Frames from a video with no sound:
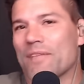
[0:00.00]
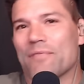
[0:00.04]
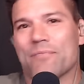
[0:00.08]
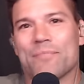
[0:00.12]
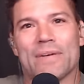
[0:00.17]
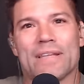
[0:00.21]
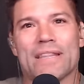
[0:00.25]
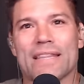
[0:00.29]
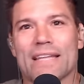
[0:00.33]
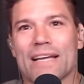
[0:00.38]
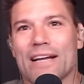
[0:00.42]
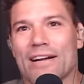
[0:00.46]

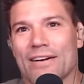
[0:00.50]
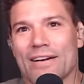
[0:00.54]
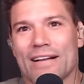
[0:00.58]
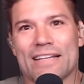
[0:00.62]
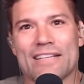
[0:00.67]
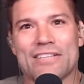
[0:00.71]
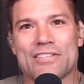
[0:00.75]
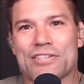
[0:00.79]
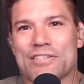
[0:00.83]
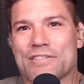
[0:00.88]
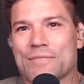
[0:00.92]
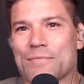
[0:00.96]
I've been
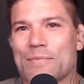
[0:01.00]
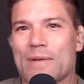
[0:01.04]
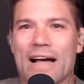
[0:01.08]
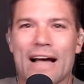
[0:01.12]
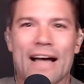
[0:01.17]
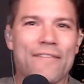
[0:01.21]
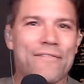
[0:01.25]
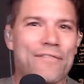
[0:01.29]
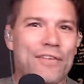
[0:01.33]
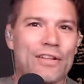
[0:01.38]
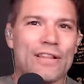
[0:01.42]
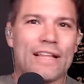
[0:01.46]
there. And just,
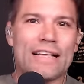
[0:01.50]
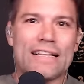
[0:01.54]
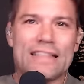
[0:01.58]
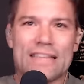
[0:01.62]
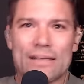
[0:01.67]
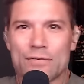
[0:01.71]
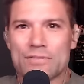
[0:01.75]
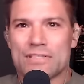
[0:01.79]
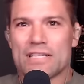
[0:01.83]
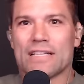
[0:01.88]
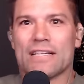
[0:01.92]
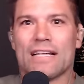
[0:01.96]
I felt
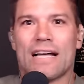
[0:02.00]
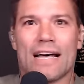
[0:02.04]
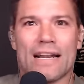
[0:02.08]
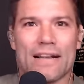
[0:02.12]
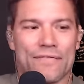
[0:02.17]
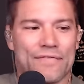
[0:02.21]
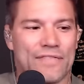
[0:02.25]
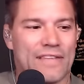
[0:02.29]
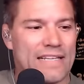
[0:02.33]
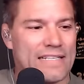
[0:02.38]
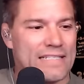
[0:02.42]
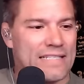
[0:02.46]
like there was a
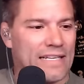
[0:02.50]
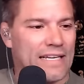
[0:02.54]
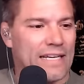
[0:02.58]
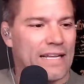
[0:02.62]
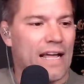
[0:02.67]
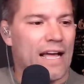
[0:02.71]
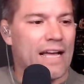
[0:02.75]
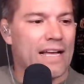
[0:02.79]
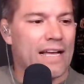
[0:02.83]
lot of things that